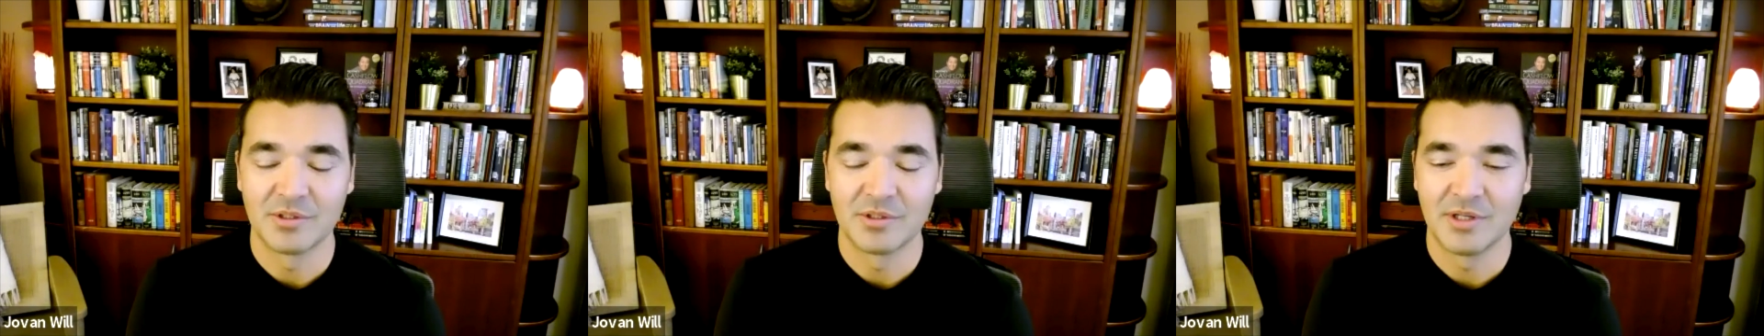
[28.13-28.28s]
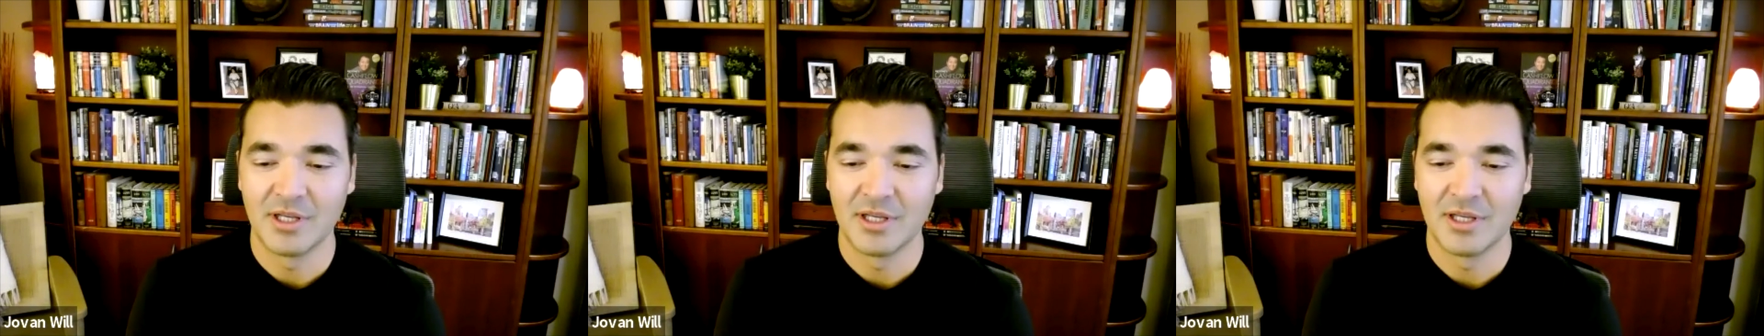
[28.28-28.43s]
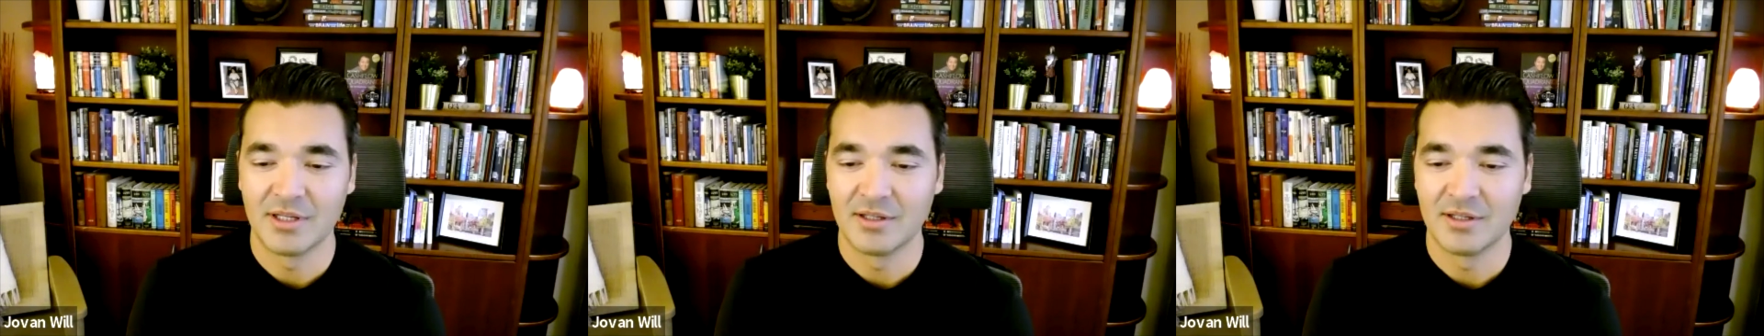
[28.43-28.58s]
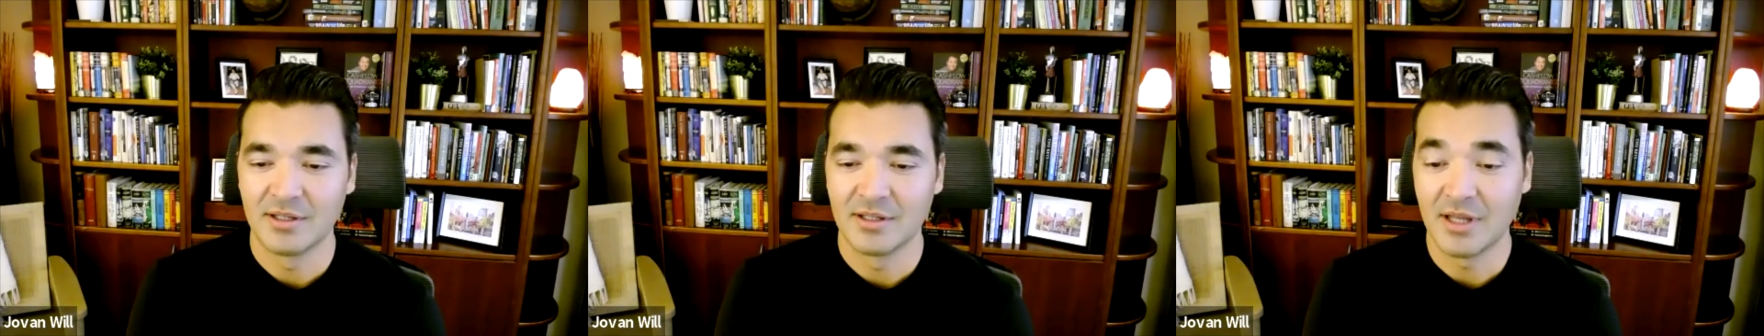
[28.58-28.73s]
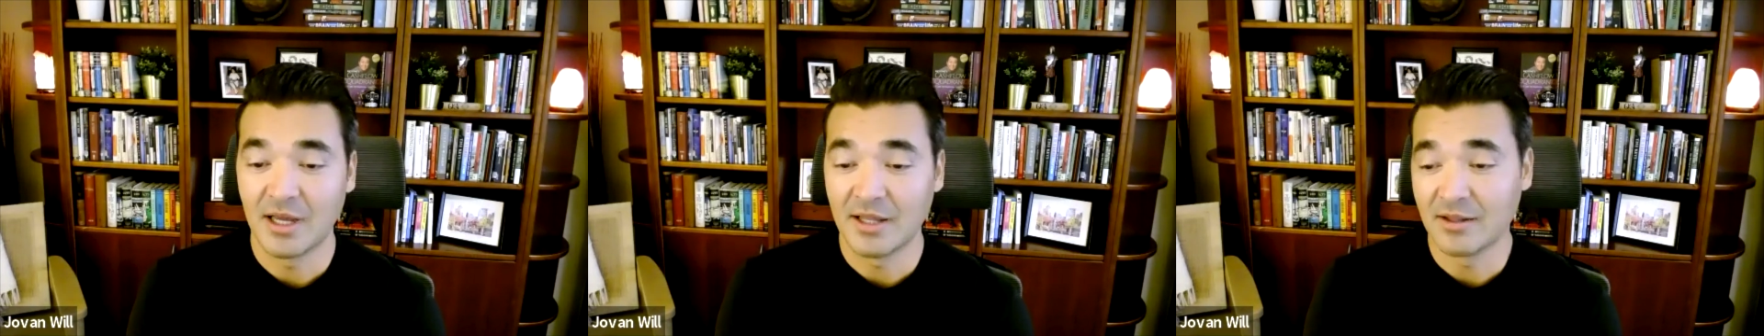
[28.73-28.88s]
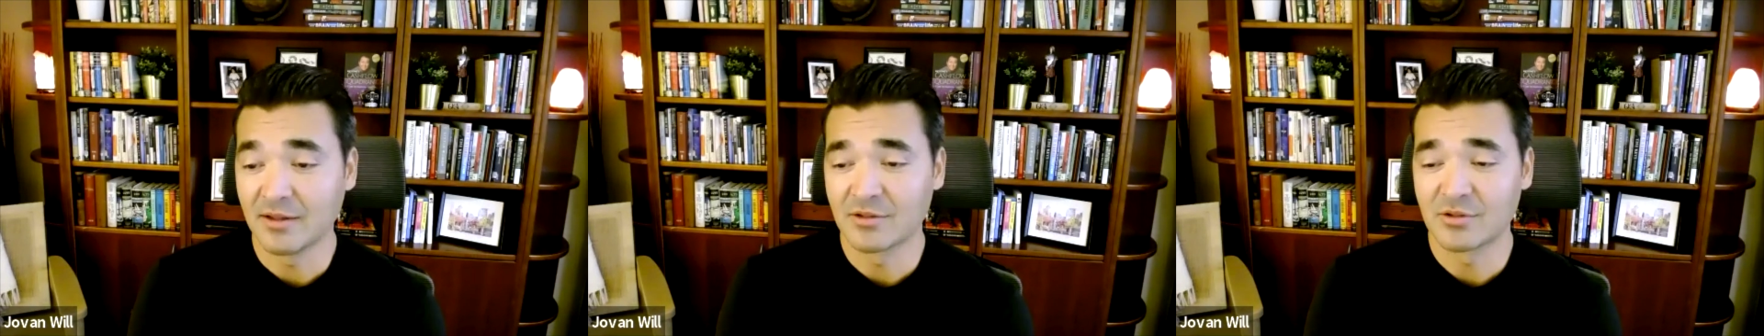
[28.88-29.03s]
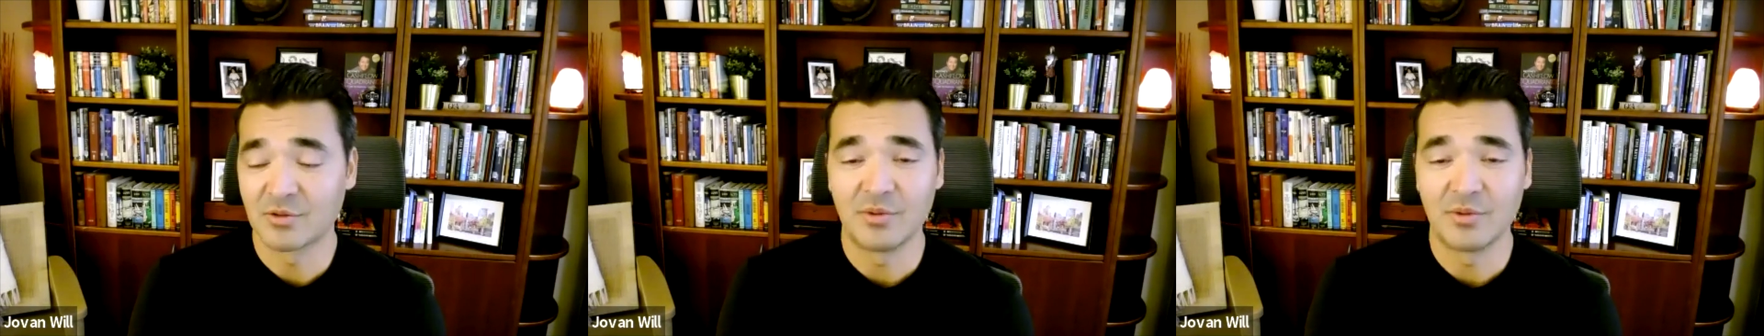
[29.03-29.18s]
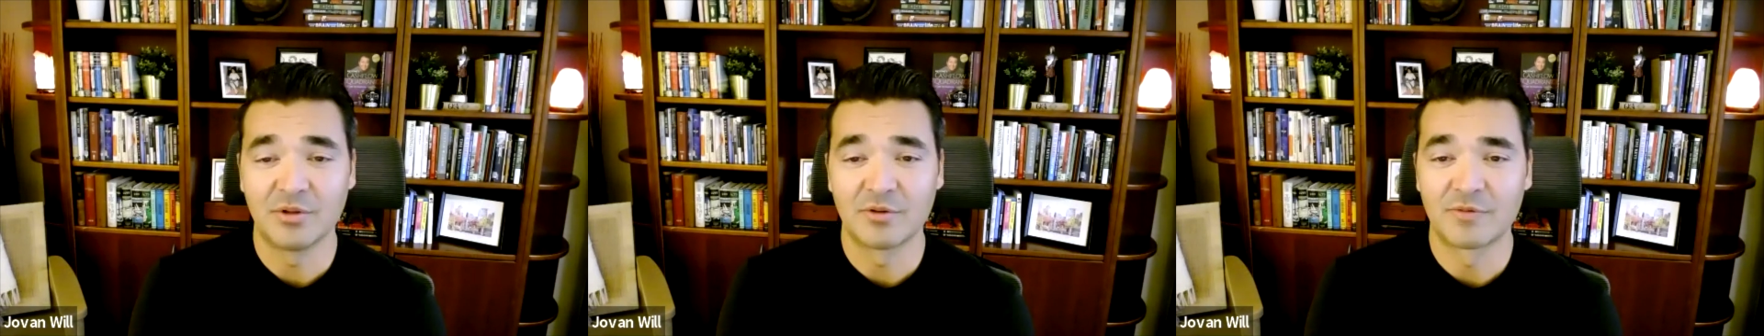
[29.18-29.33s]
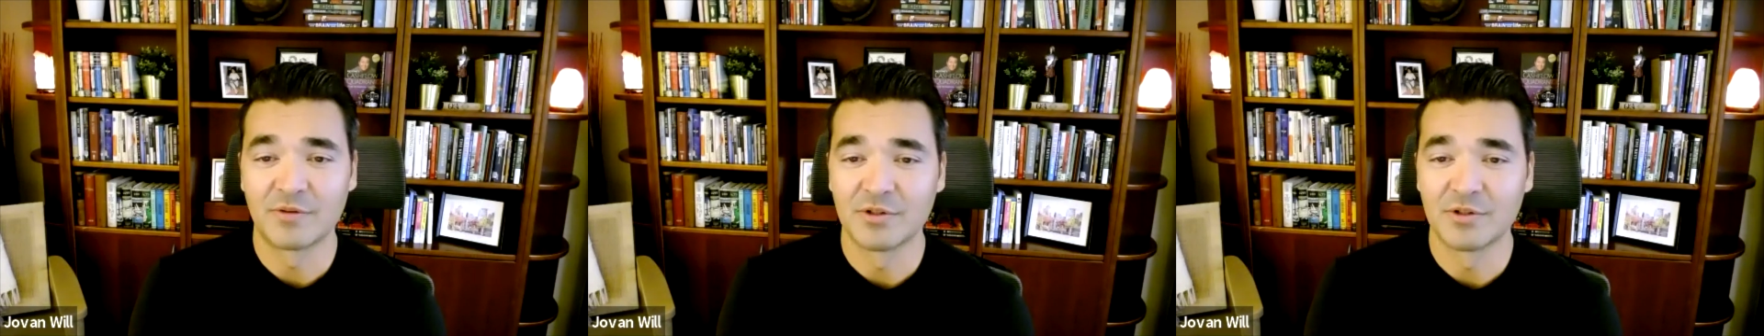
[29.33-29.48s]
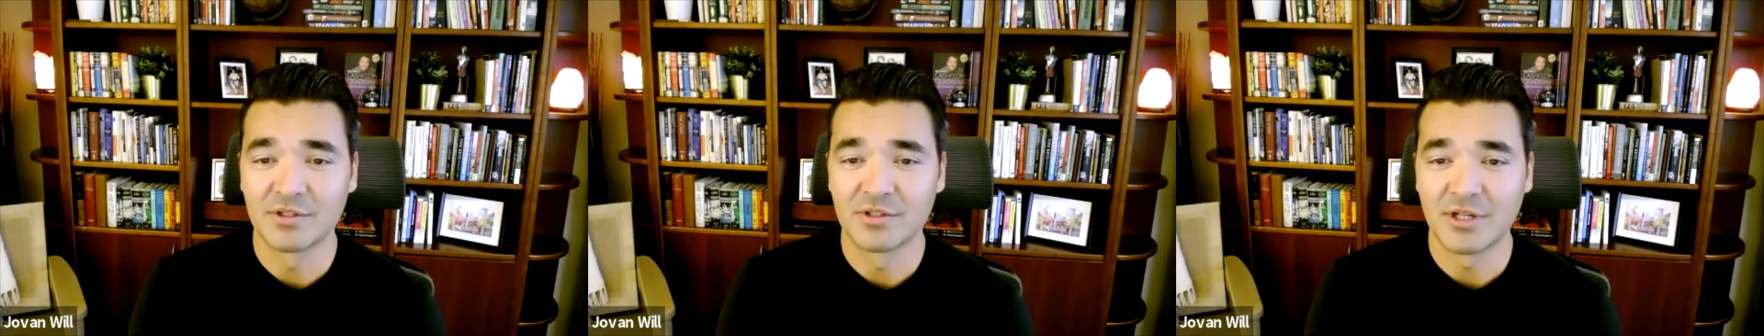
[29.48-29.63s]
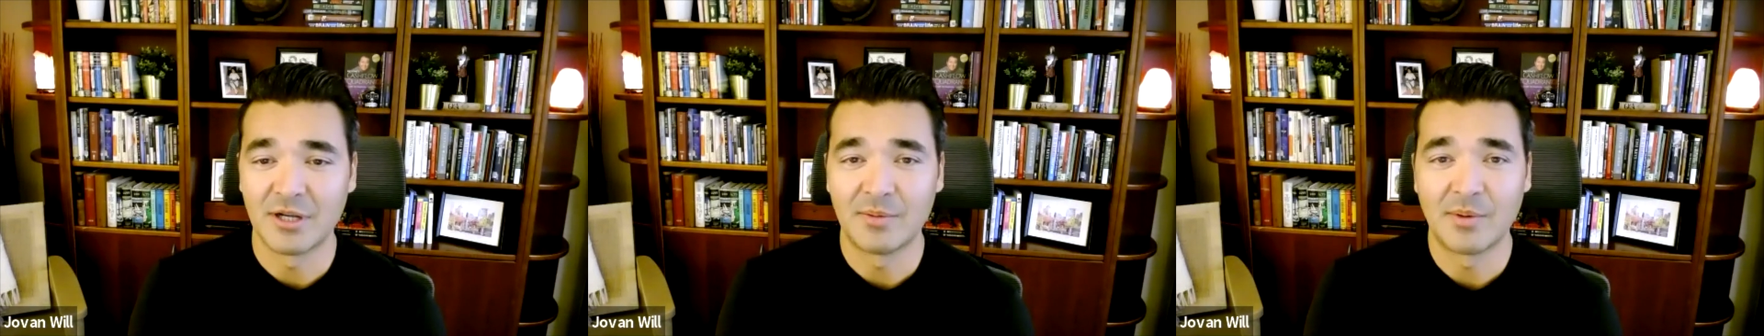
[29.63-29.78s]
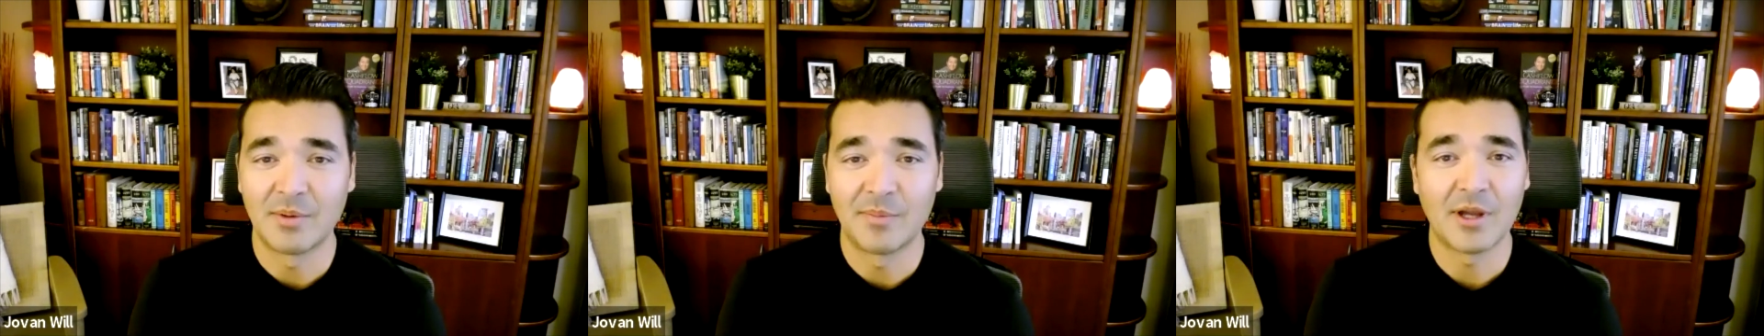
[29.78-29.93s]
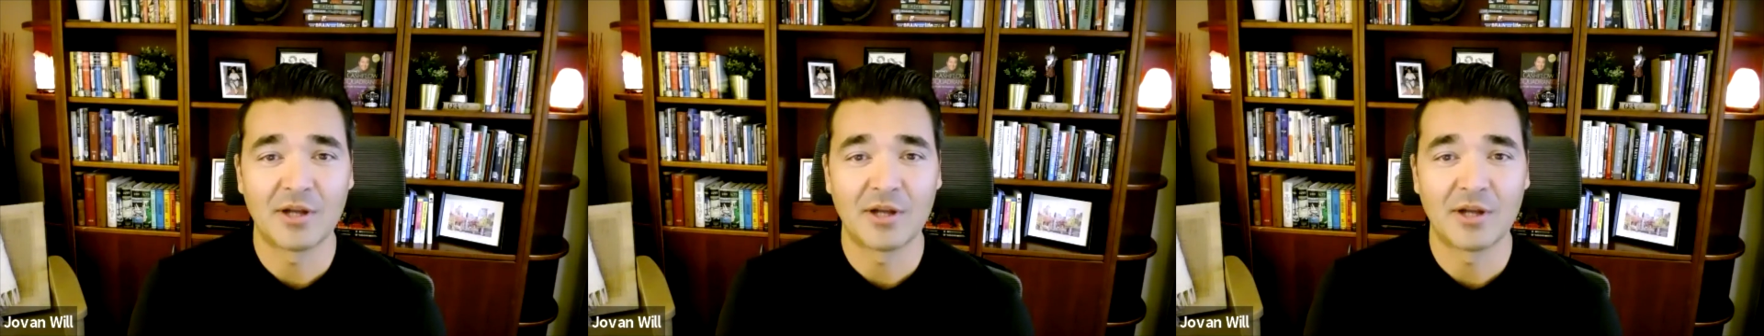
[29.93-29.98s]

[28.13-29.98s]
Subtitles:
And I think this will be the first time I'm